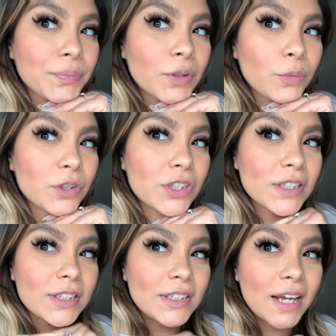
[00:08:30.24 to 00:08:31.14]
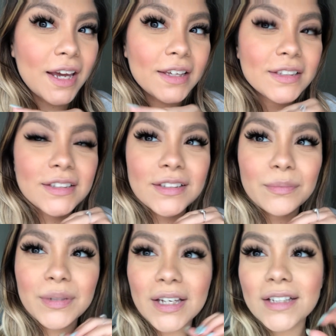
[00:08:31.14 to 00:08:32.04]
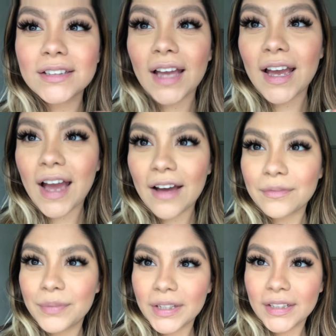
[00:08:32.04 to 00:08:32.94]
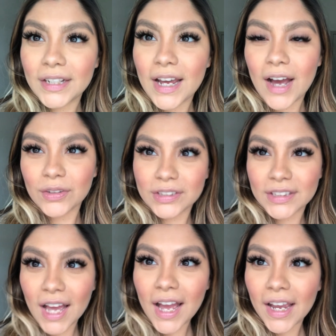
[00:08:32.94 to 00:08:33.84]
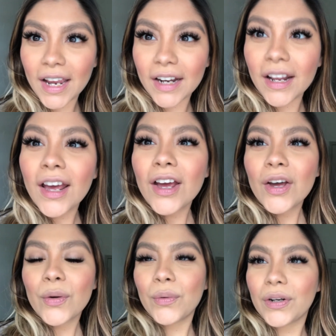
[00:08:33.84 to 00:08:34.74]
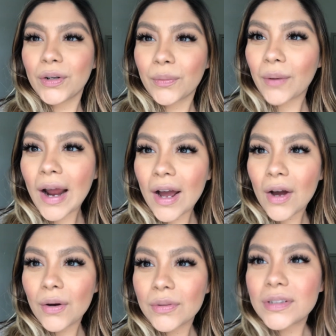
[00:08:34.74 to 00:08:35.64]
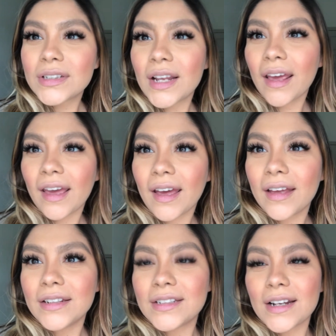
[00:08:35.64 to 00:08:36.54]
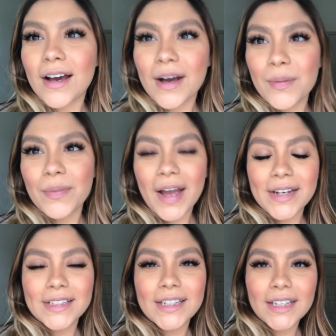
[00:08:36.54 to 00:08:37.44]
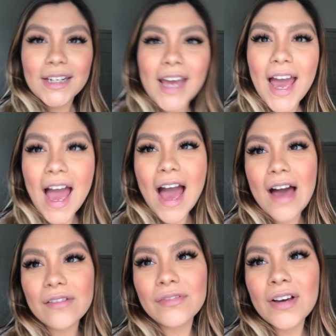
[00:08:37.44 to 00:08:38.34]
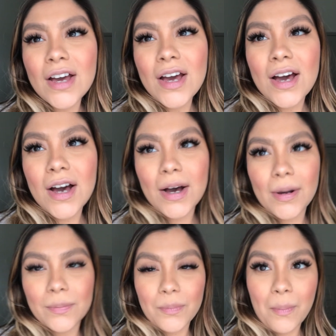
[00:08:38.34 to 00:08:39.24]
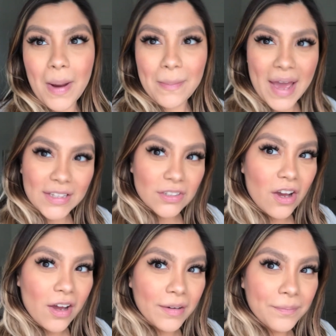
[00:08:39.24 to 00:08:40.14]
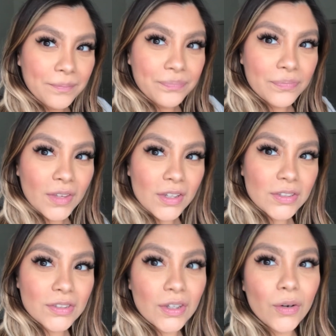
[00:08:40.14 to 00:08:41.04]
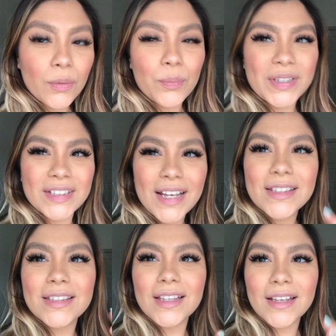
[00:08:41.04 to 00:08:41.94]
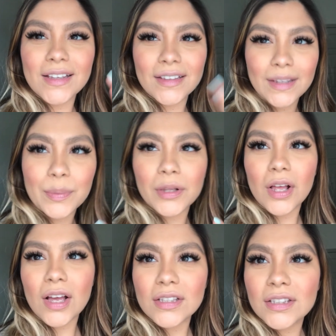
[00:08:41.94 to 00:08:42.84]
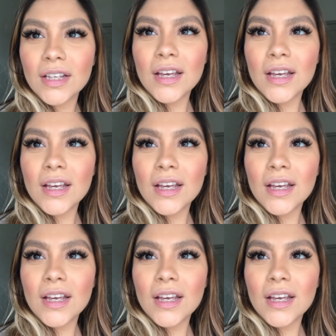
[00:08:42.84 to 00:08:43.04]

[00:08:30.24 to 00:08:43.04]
which is nice because I have been outside running around, and I did have my mask on. So besides the lip gloss,